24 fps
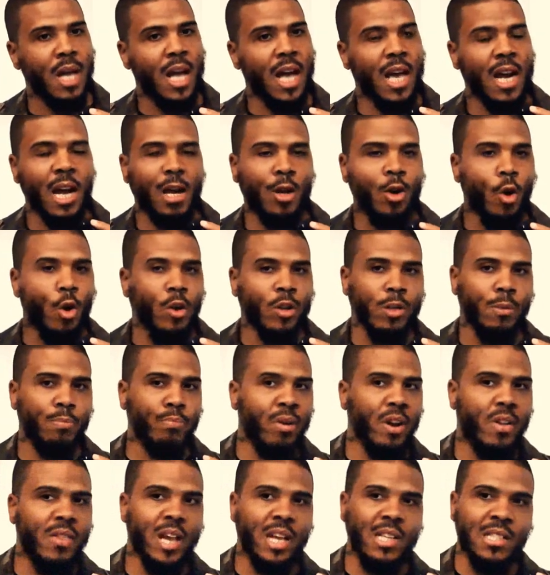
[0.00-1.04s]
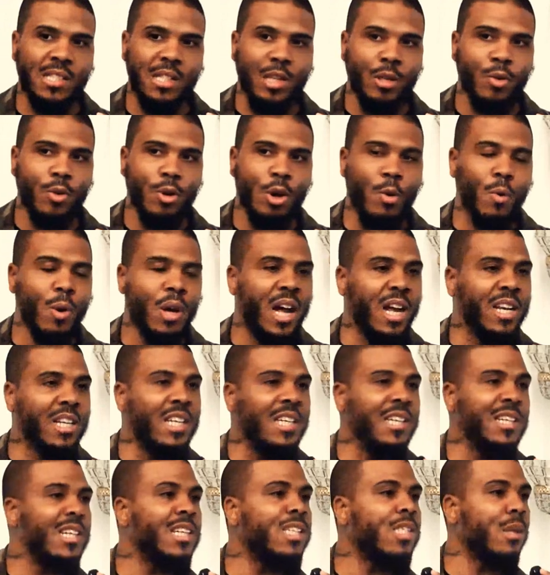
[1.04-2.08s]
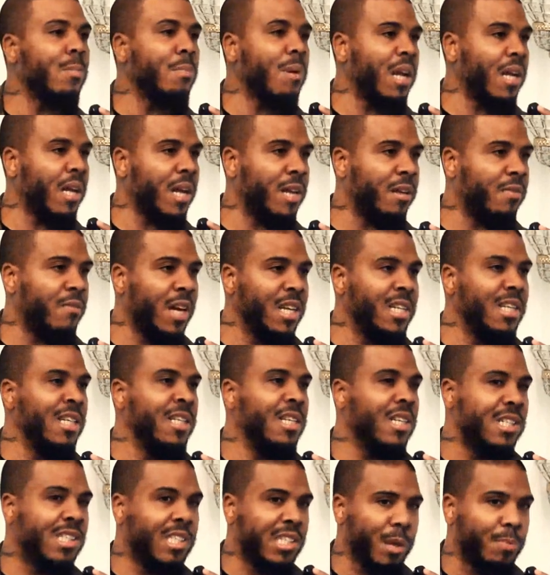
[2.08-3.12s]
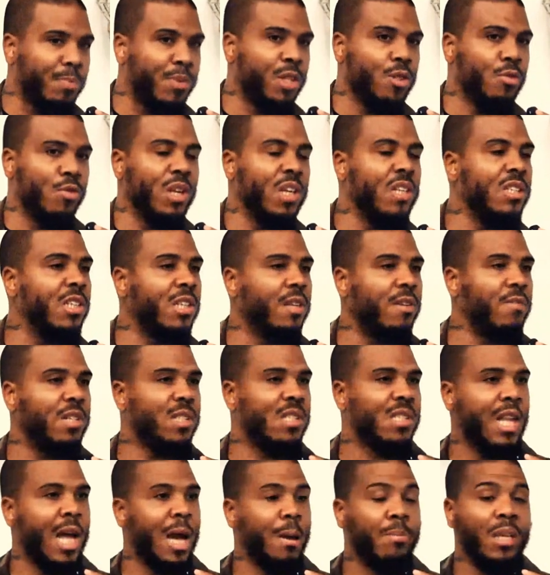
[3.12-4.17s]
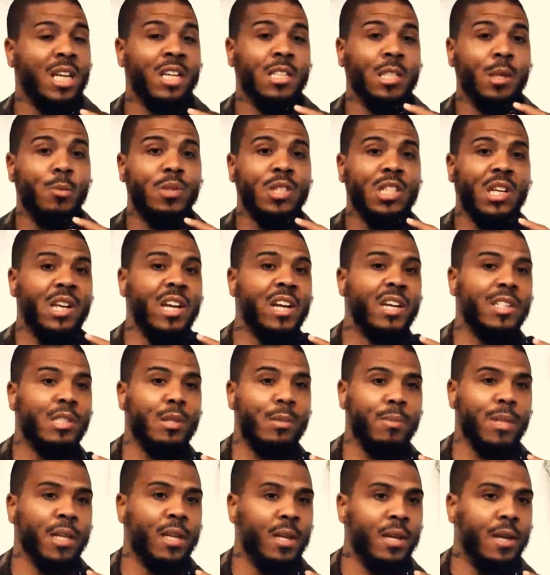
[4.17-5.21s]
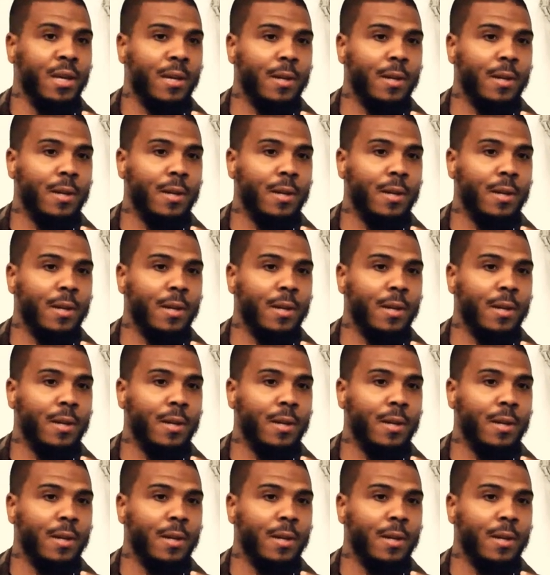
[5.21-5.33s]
And I called the brother, I said, you know what? I need this in my life. I need to accept this religion of Islam because it was clear to me.